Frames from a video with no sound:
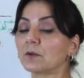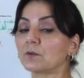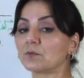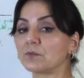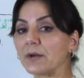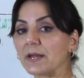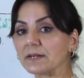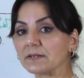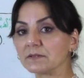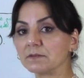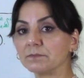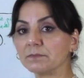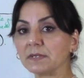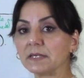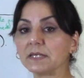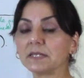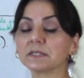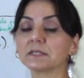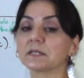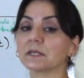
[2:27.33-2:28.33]
Red
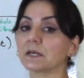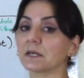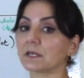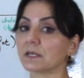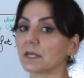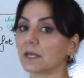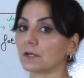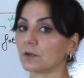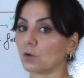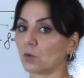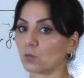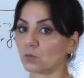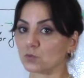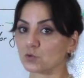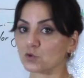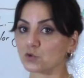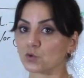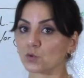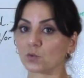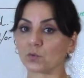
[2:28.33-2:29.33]
meat can
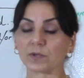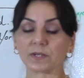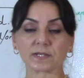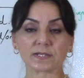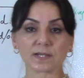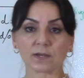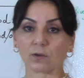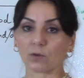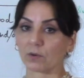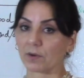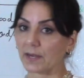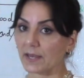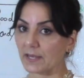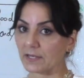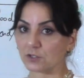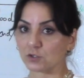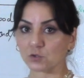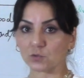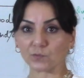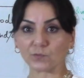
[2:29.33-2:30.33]
also, it's
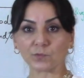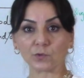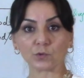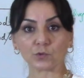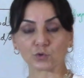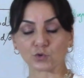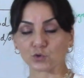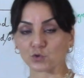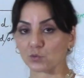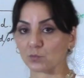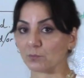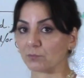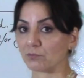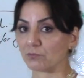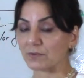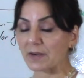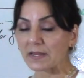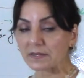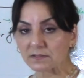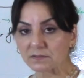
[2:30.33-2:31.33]
okay to
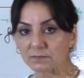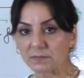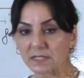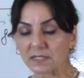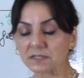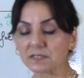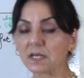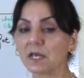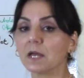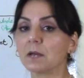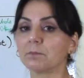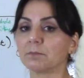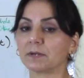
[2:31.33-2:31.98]
consume red meat,